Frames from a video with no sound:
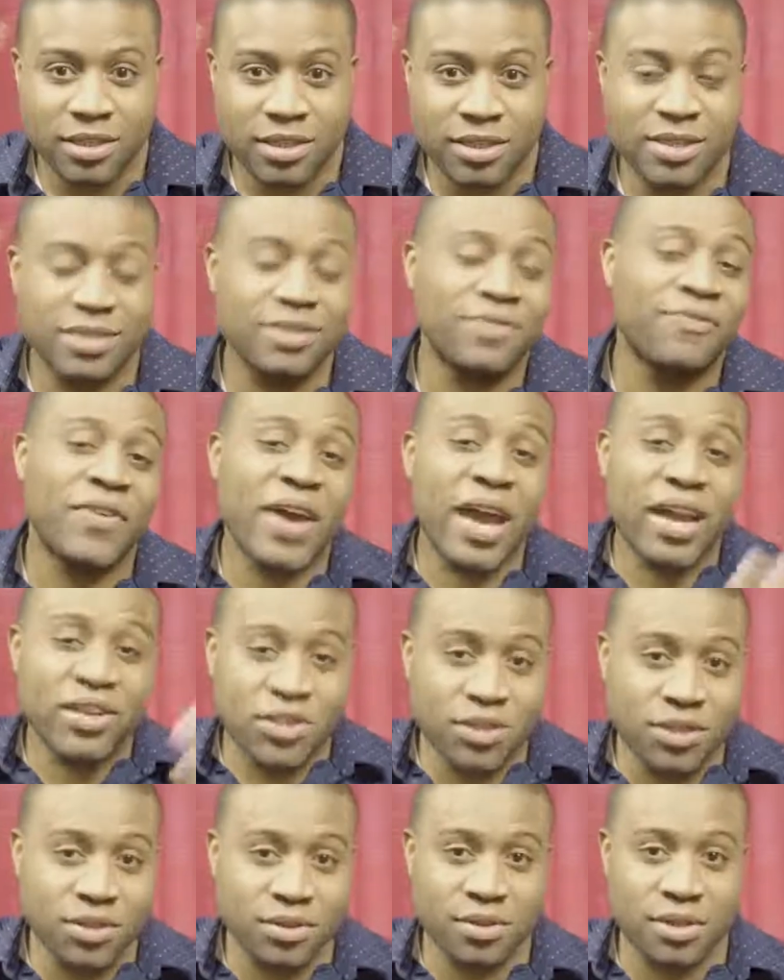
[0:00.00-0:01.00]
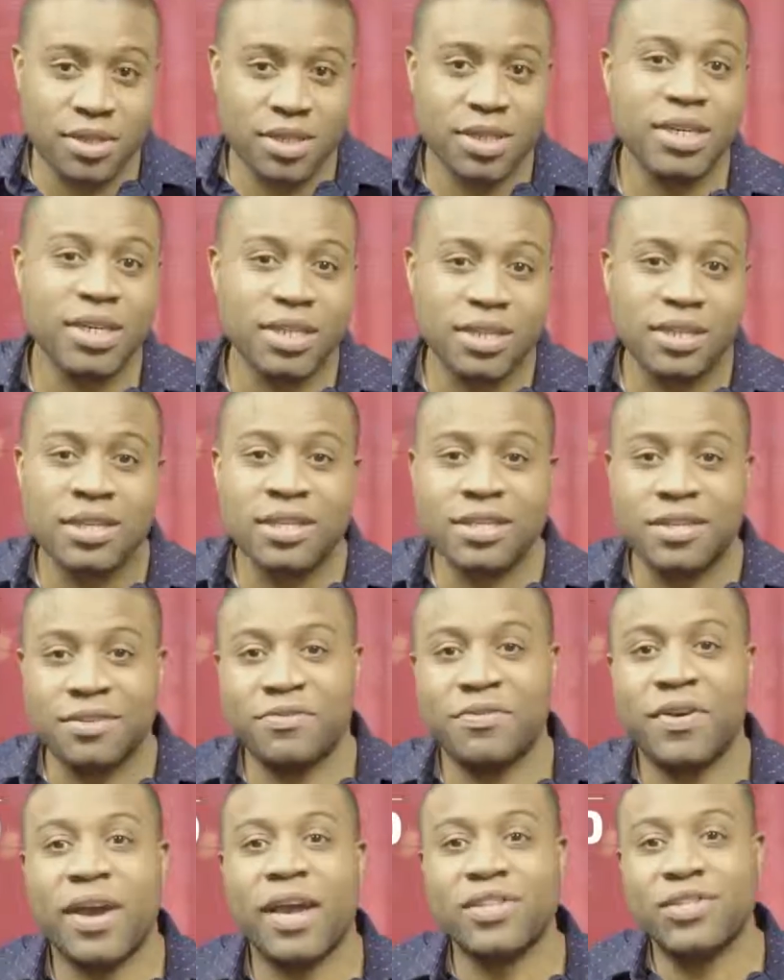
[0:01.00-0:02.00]
And the faster you click, the
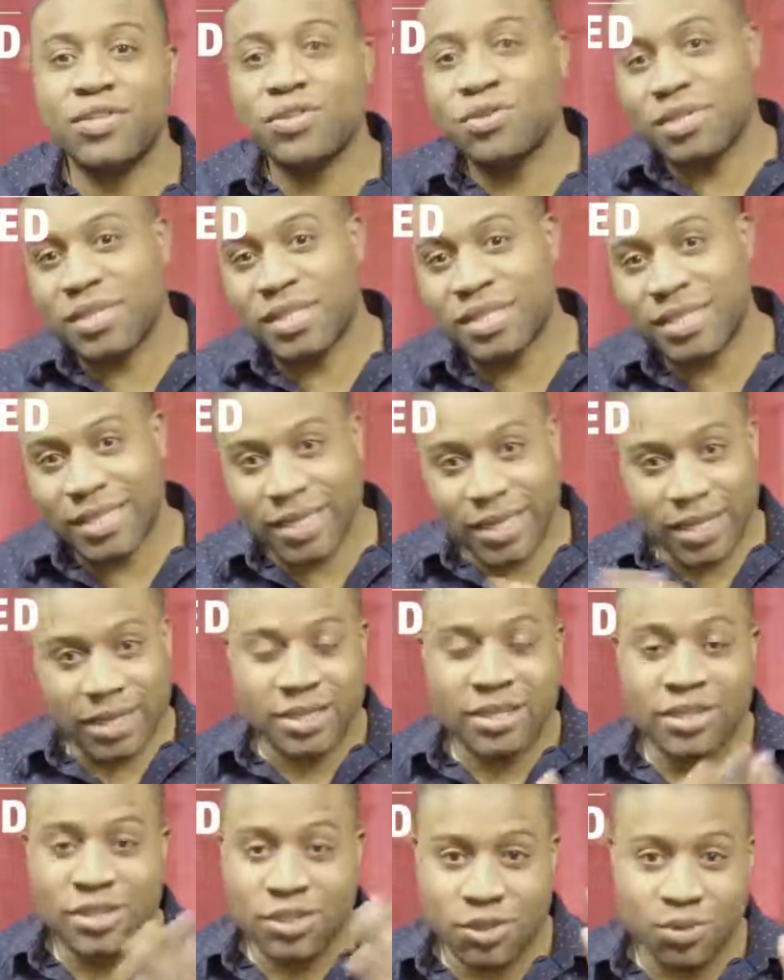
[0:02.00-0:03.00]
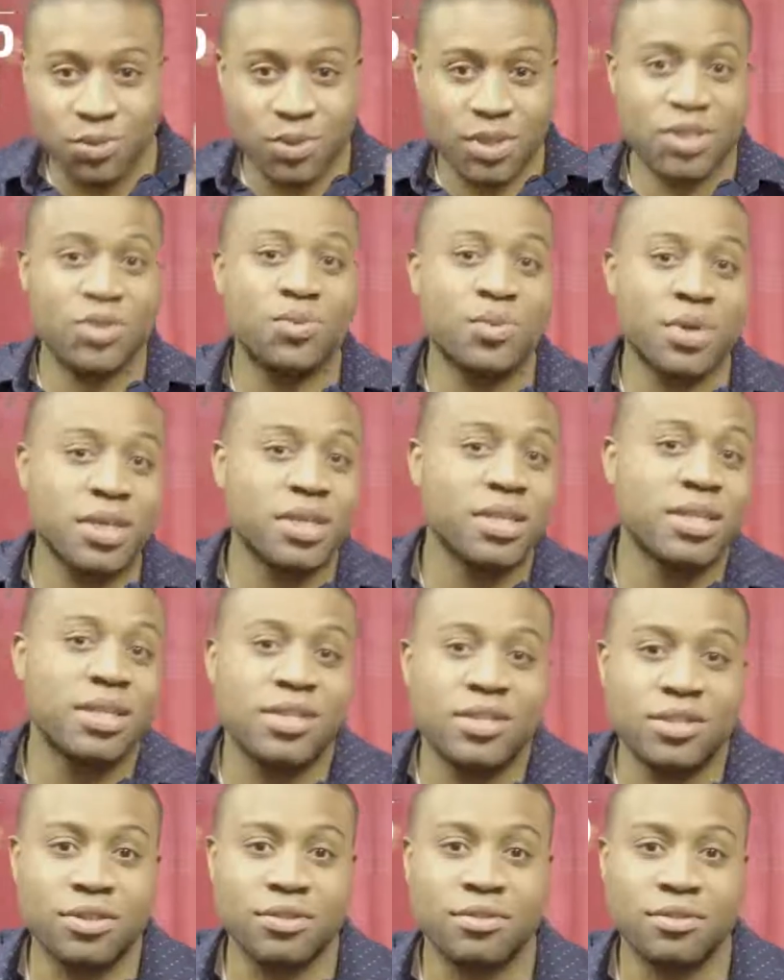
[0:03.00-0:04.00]
faster you can get to what you want to
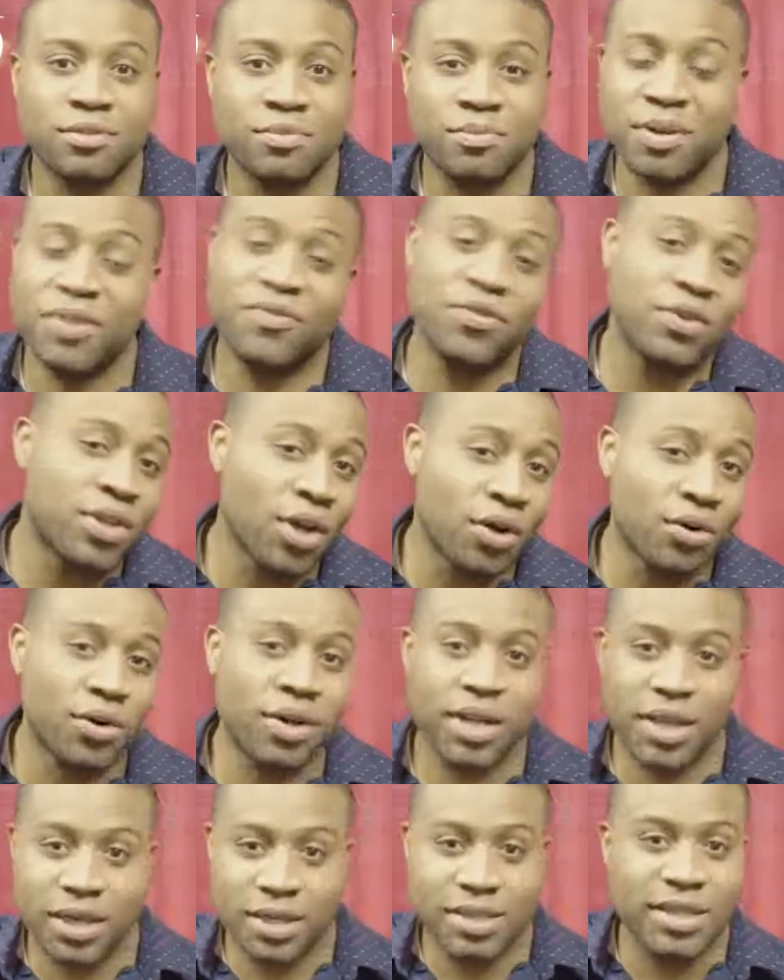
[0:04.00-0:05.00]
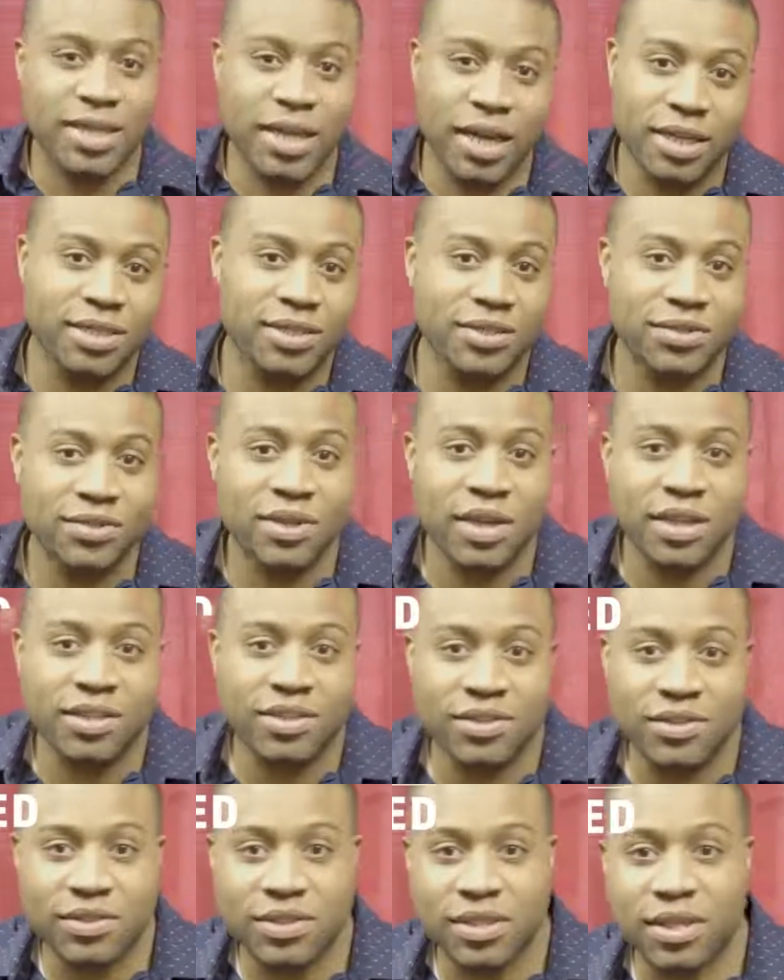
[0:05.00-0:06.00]
get to. But if you don't click, then I just
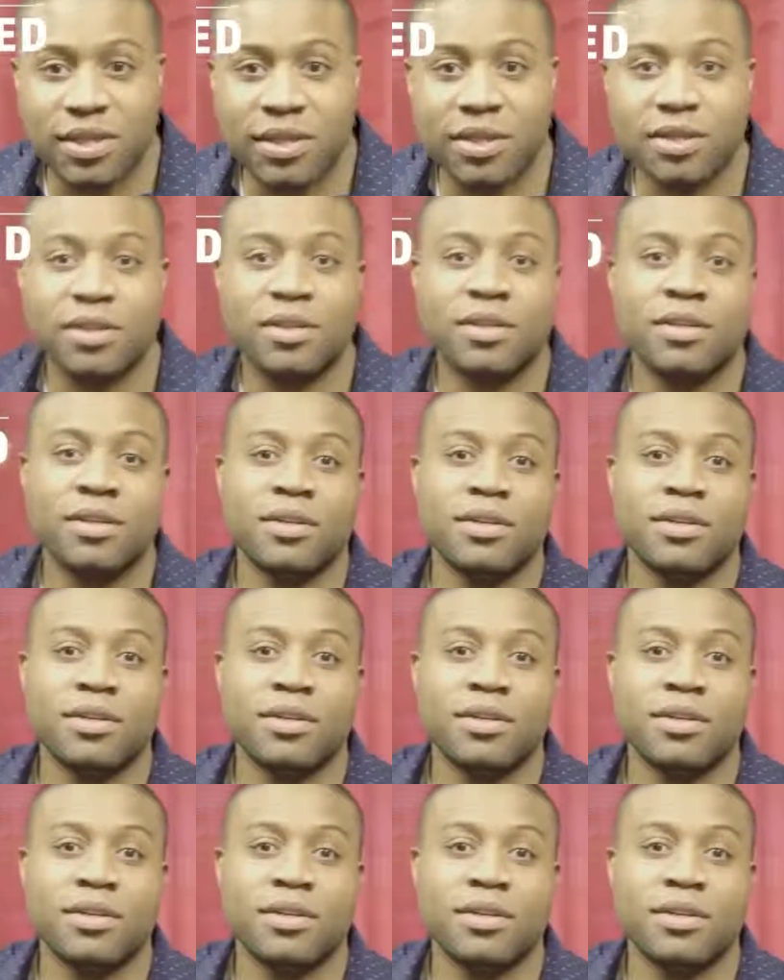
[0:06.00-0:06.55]
sit here